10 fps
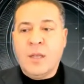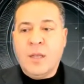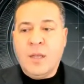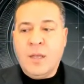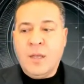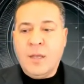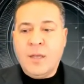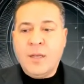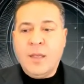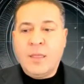
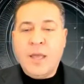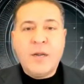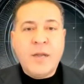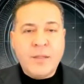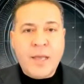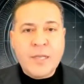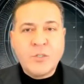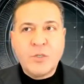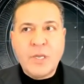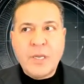they're not
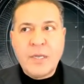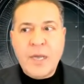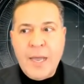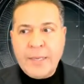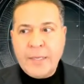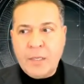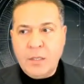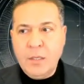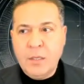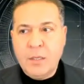actually
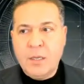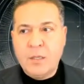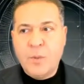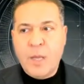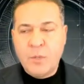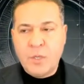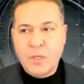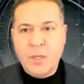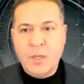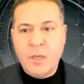guiding the public
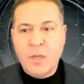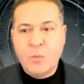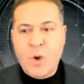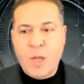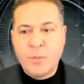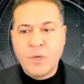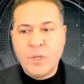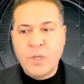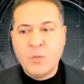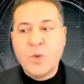
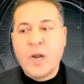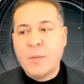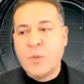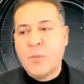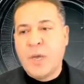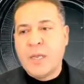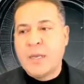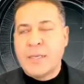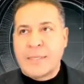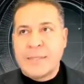properly. What I mean by that
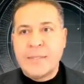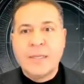is